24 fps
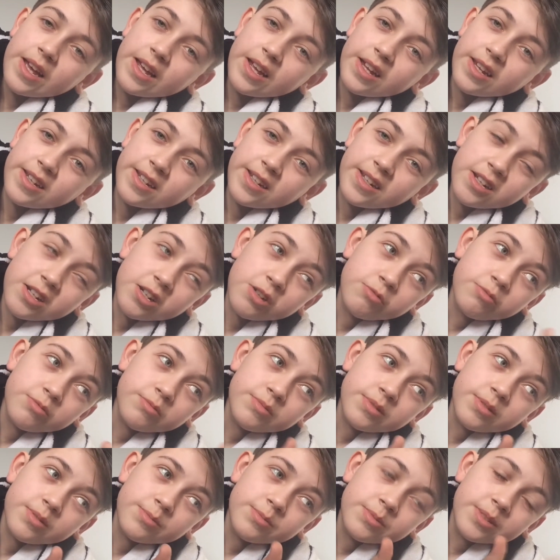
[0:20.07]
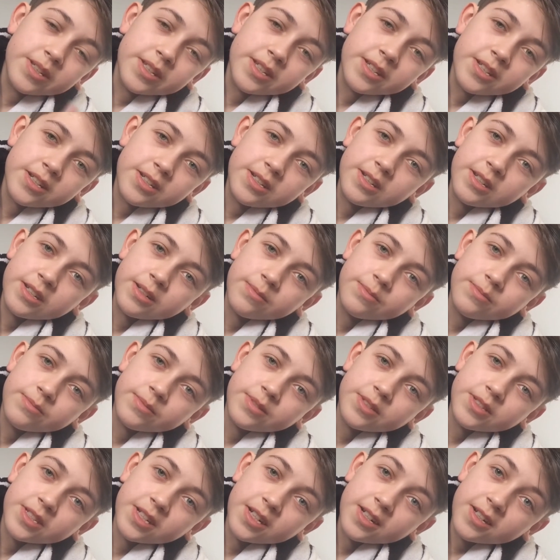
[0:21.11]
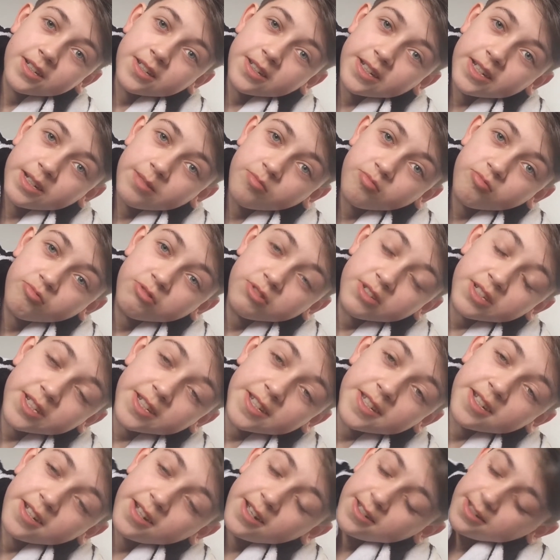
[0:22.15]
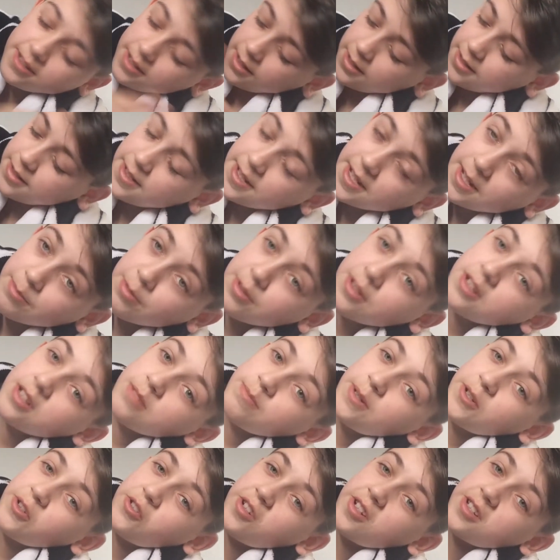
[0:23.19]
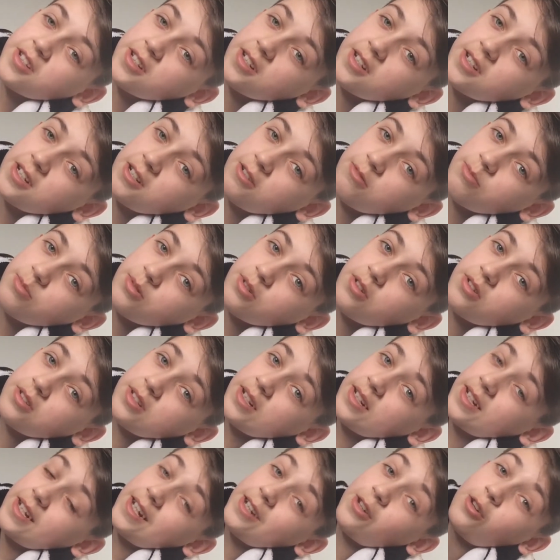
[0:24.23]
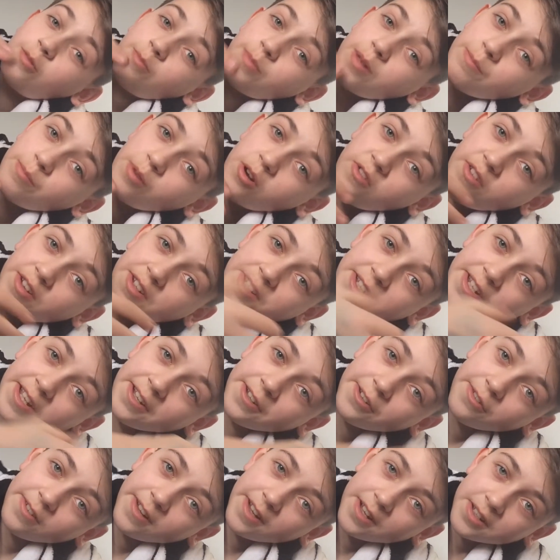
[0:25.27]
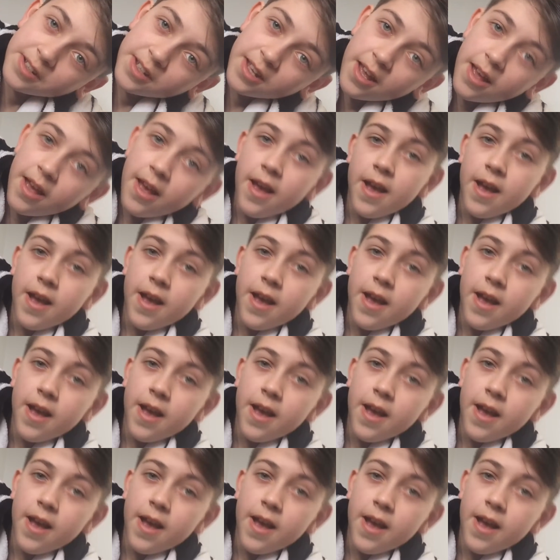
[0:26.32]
And now I'm here and I'm Saturday, I'm really tired. As you can see, I'm still in my dressing gown because I cannot be bothered to get dressed.